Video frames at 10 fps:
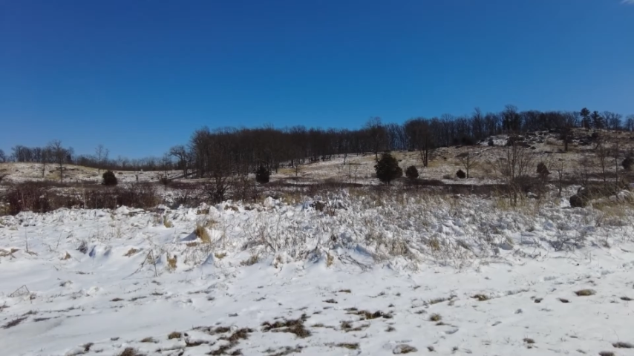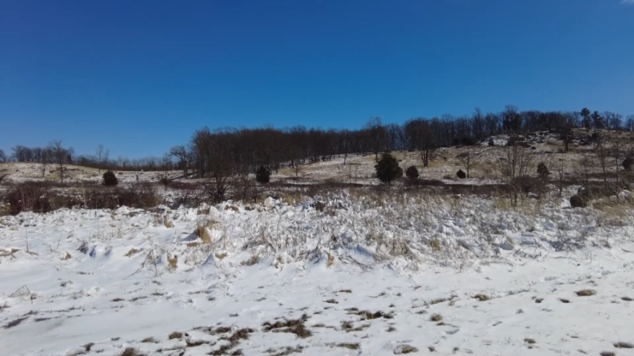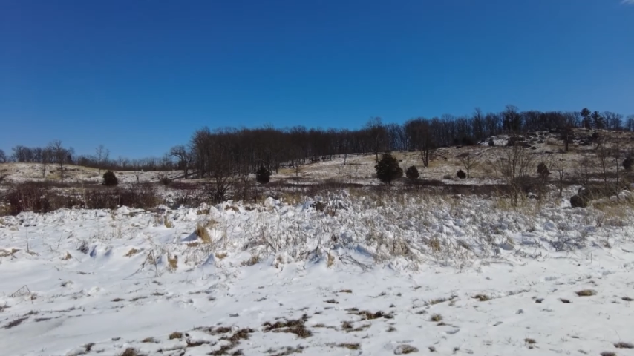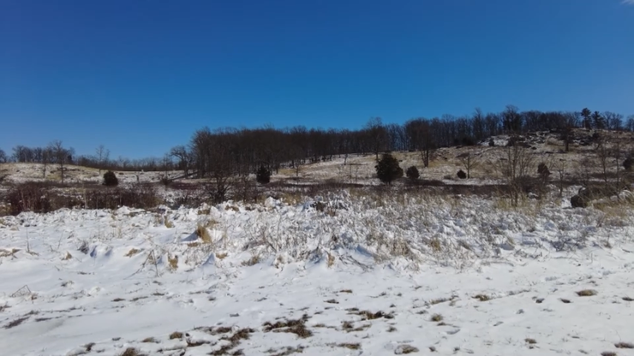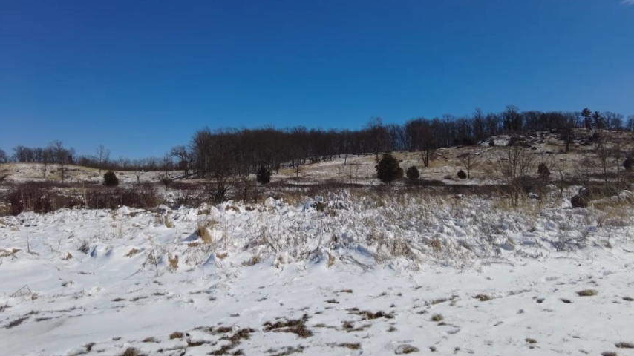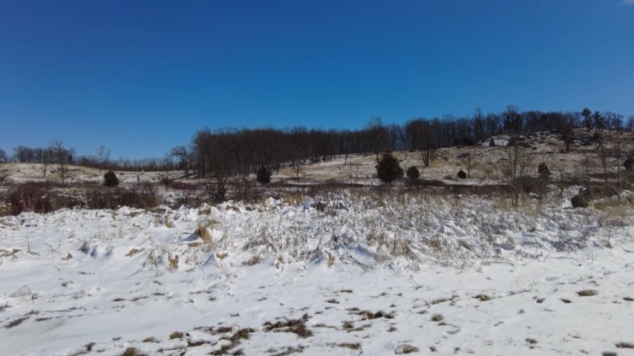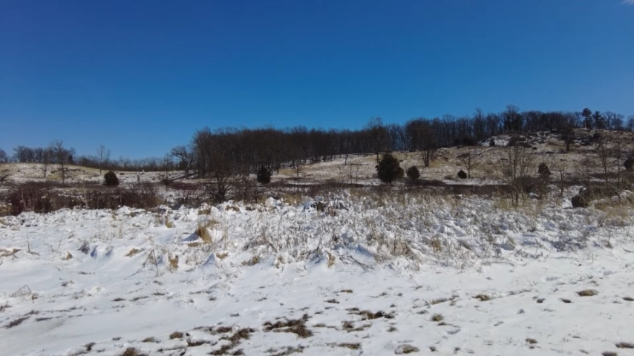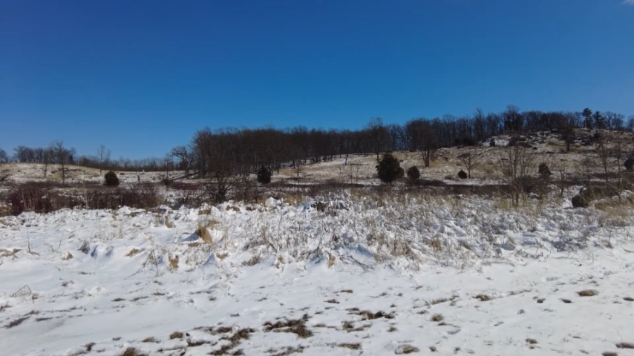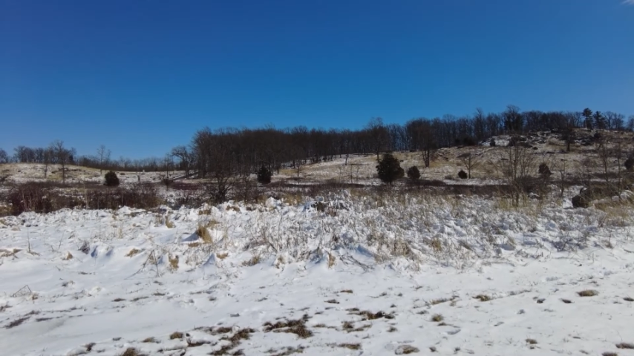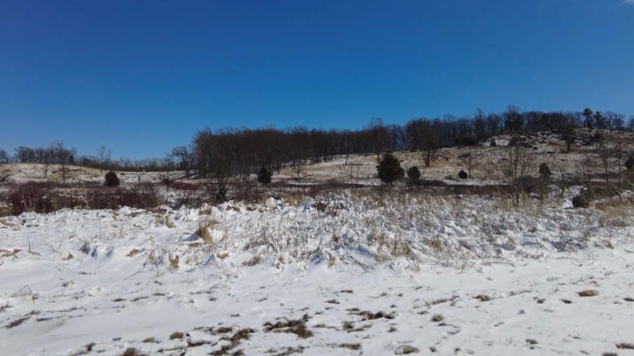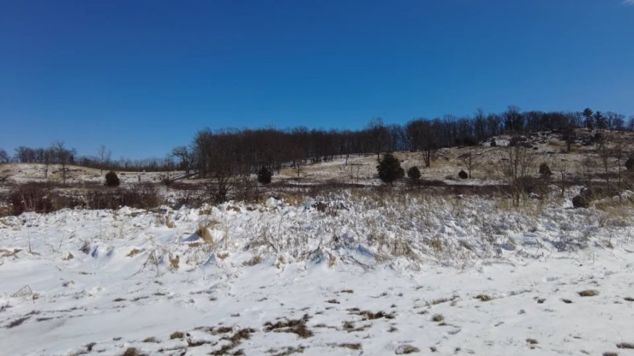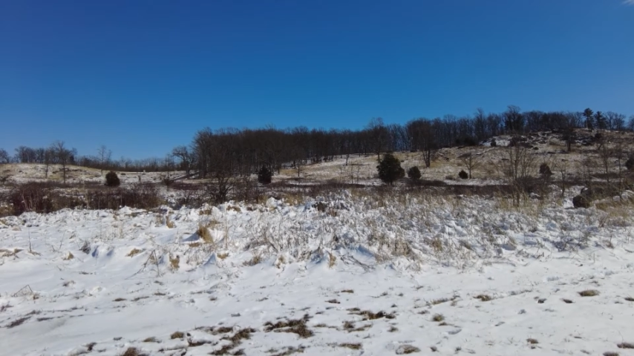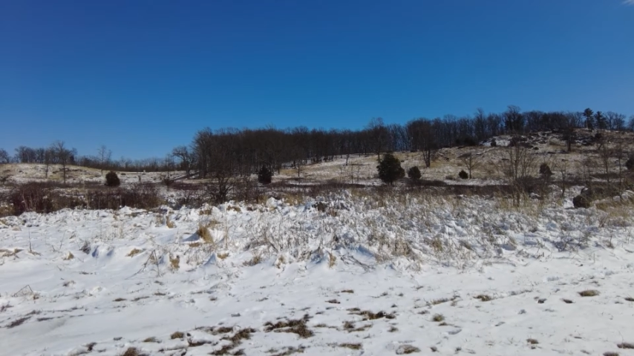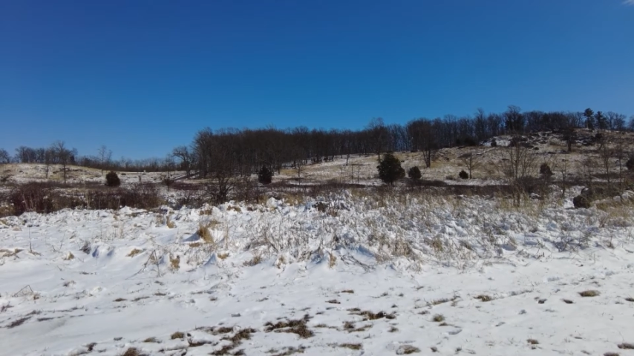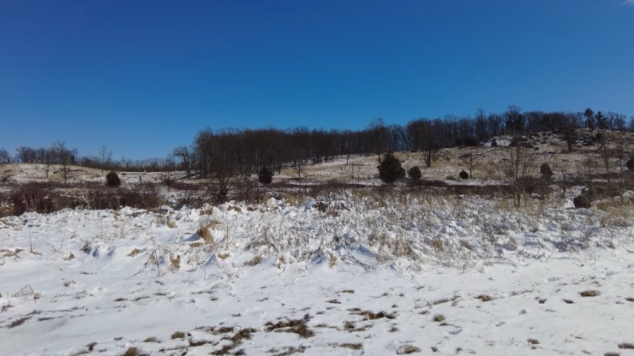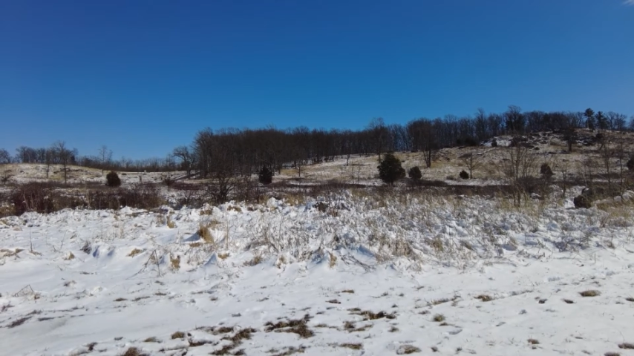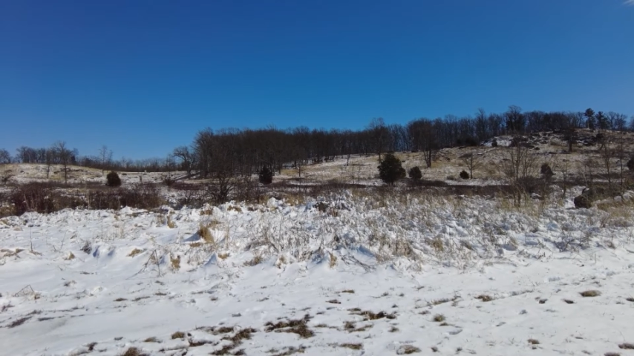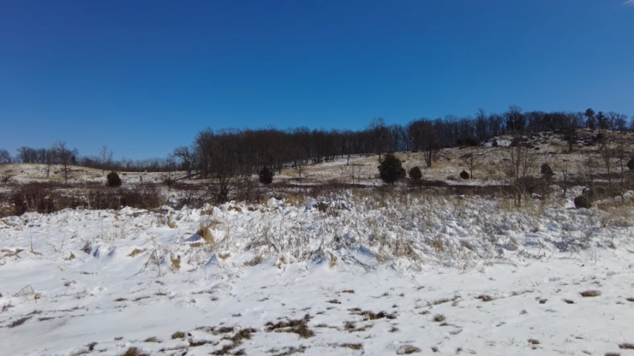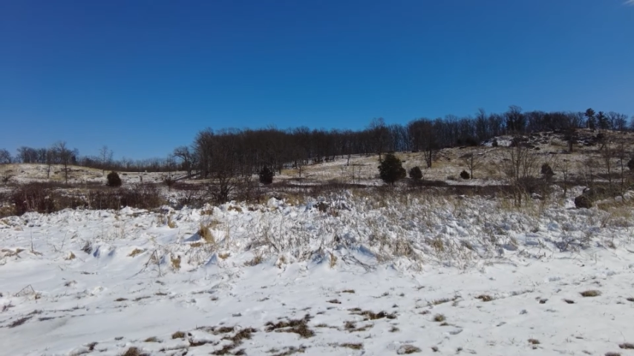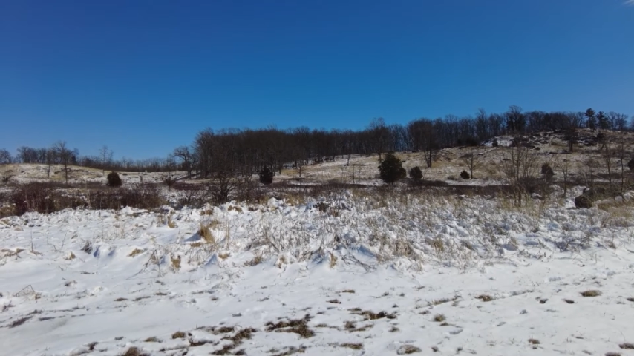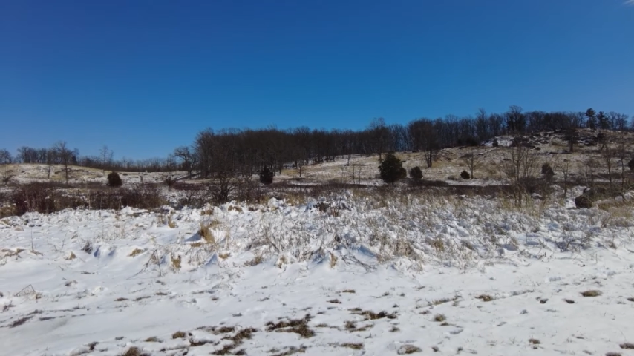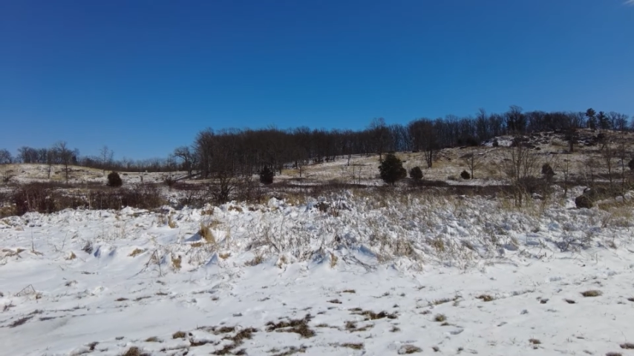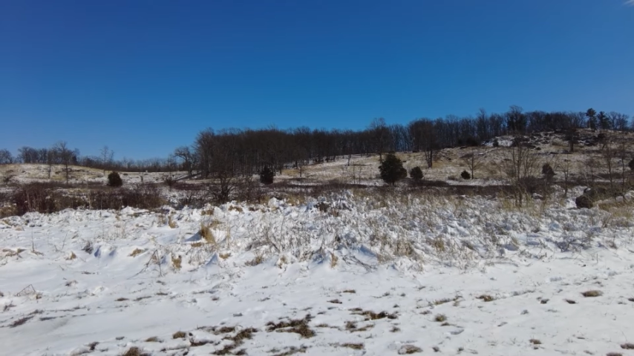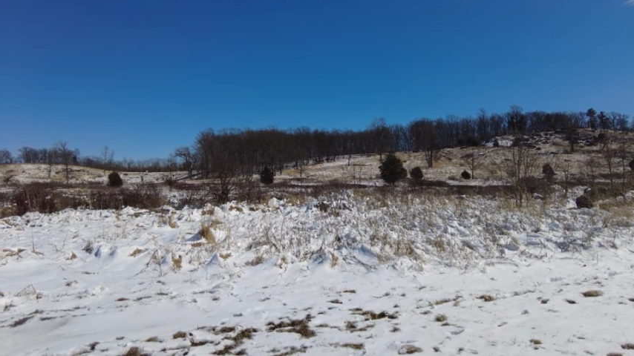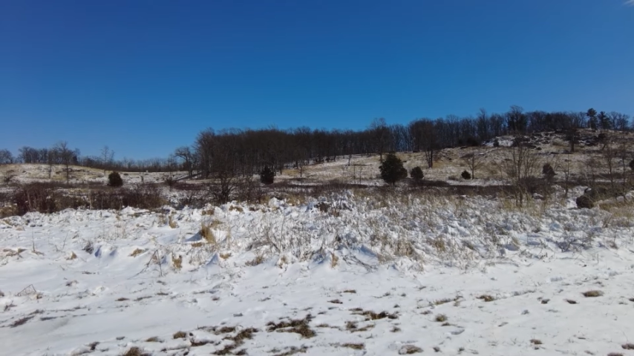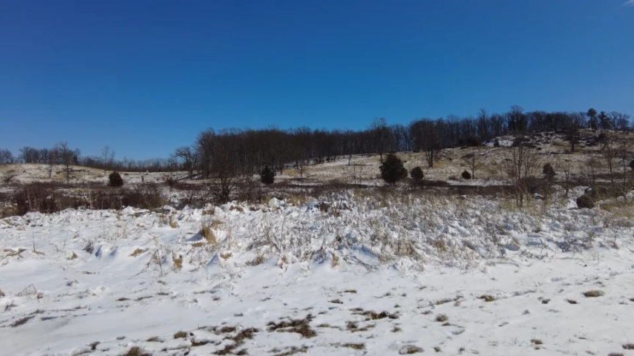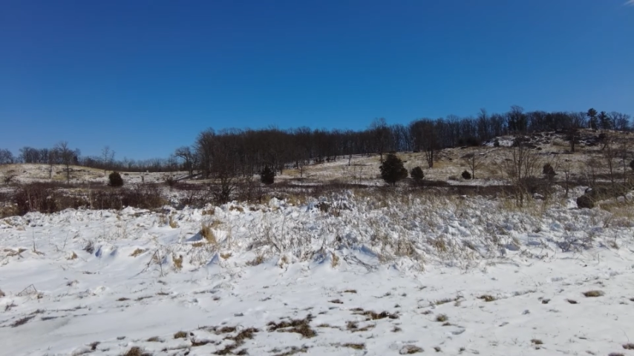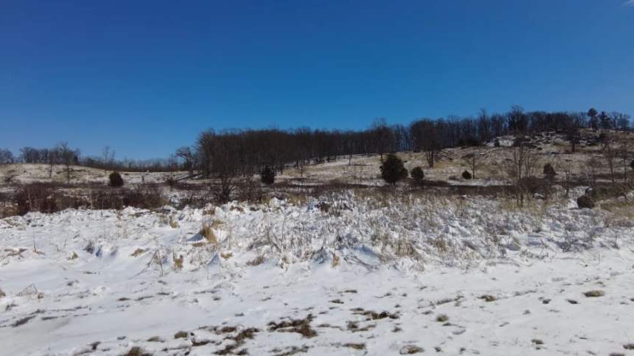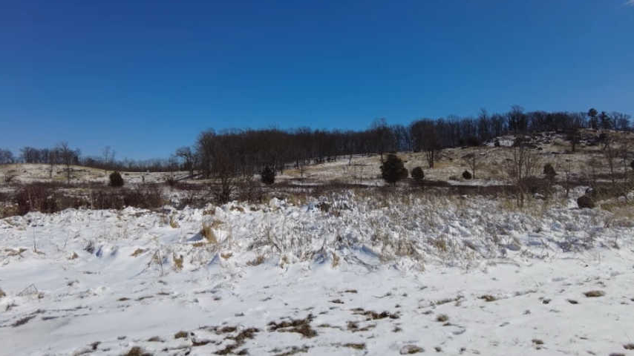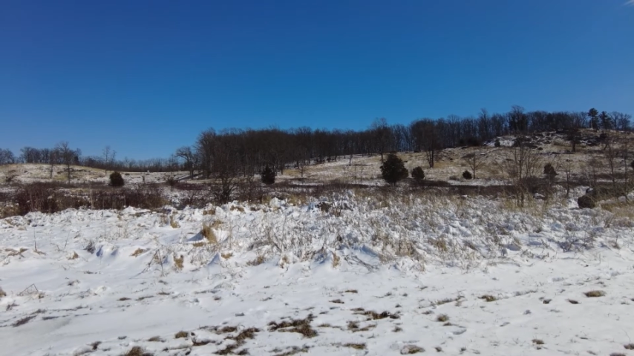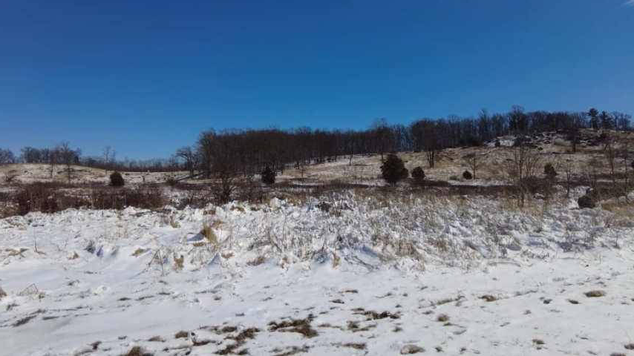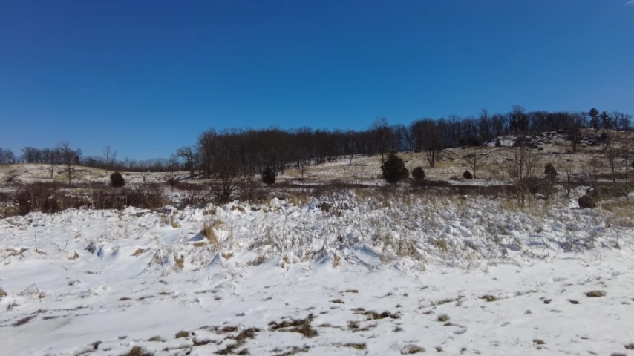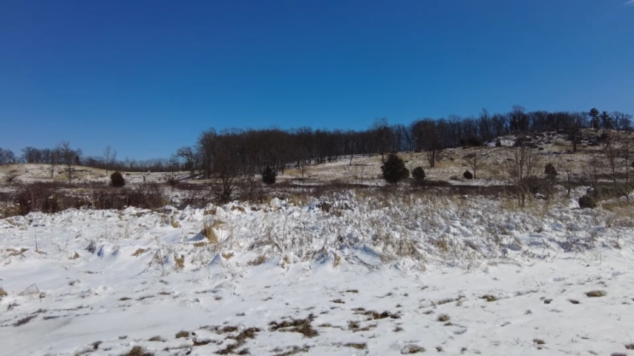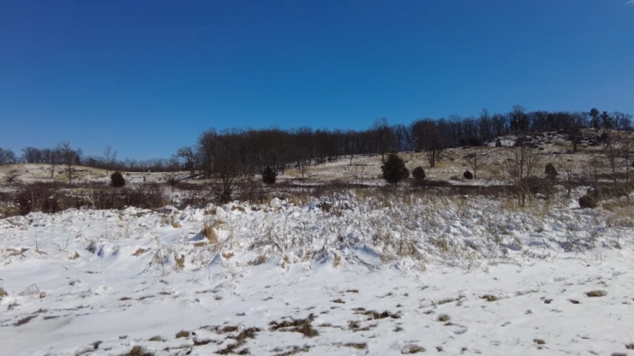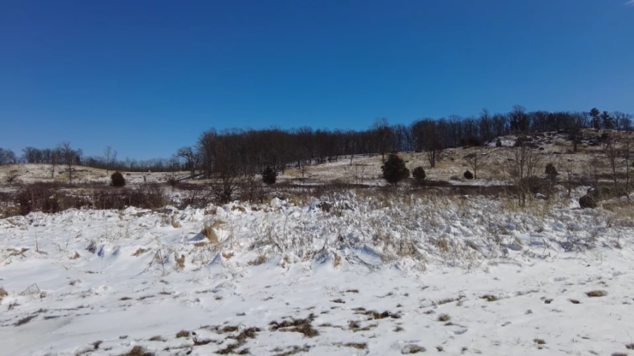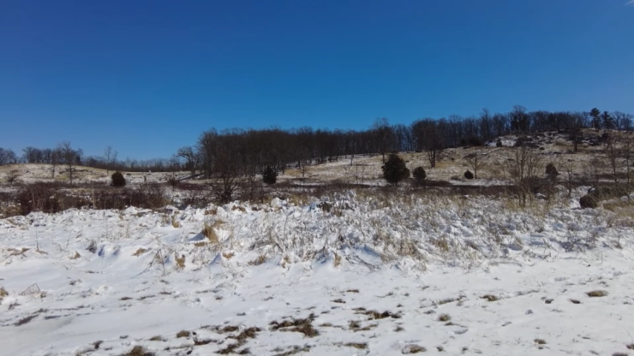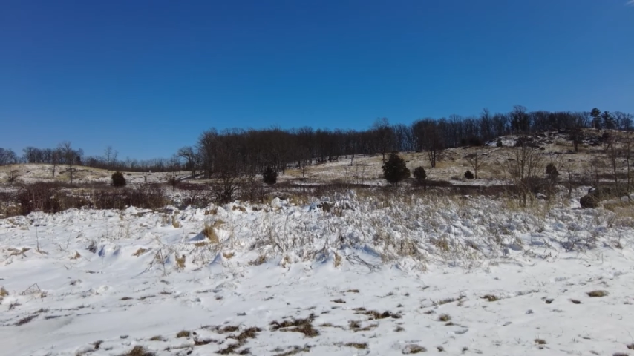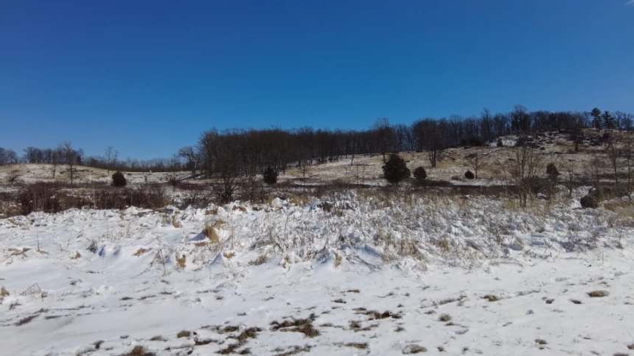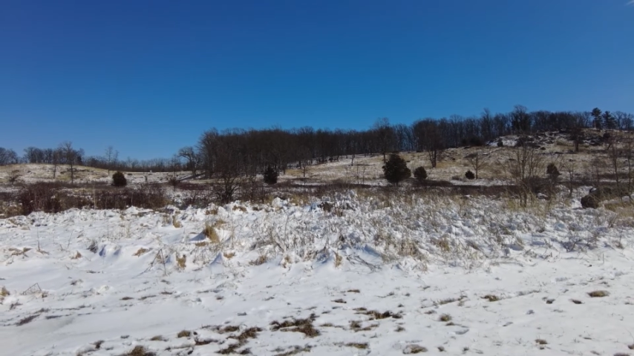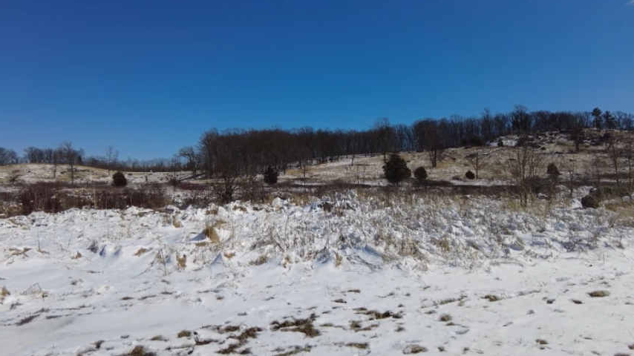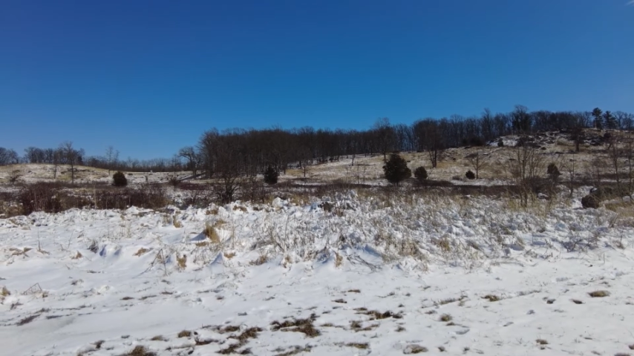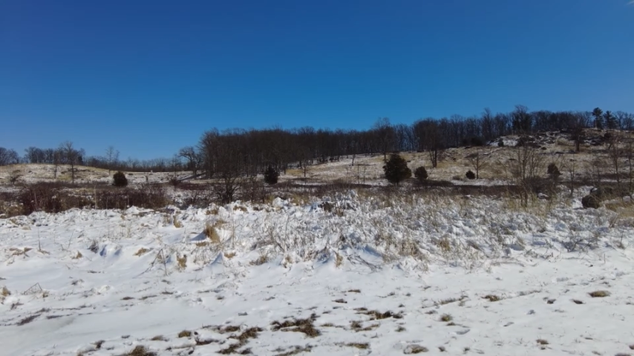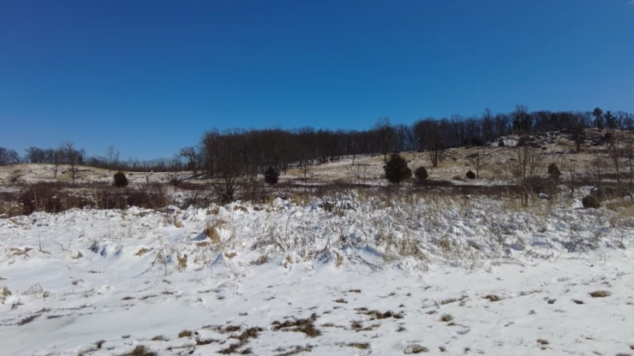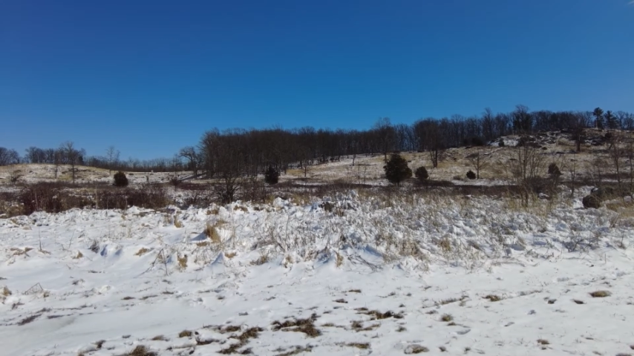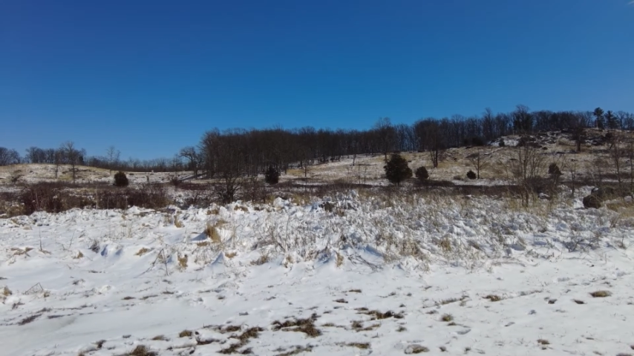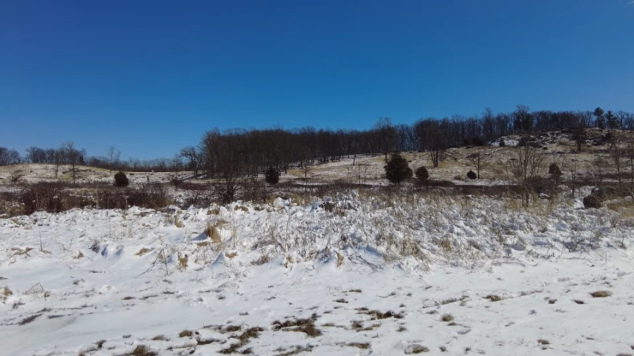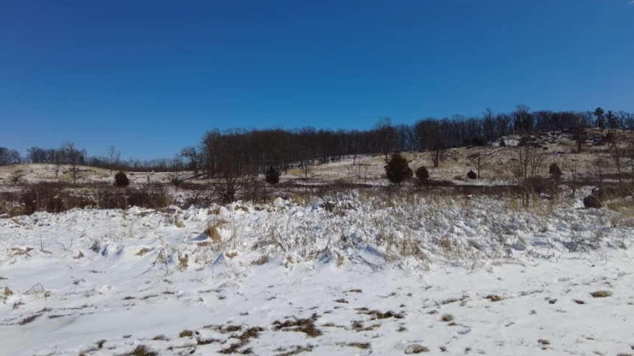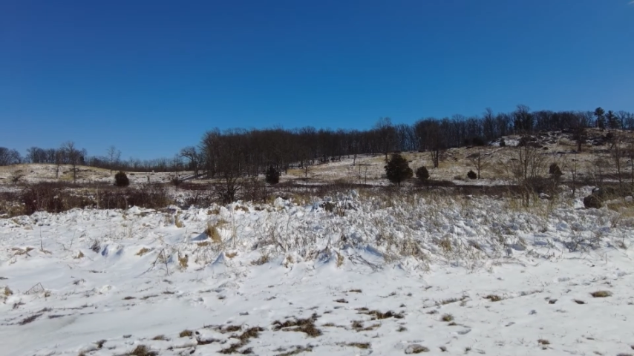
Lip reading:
[unreadable: no face in view]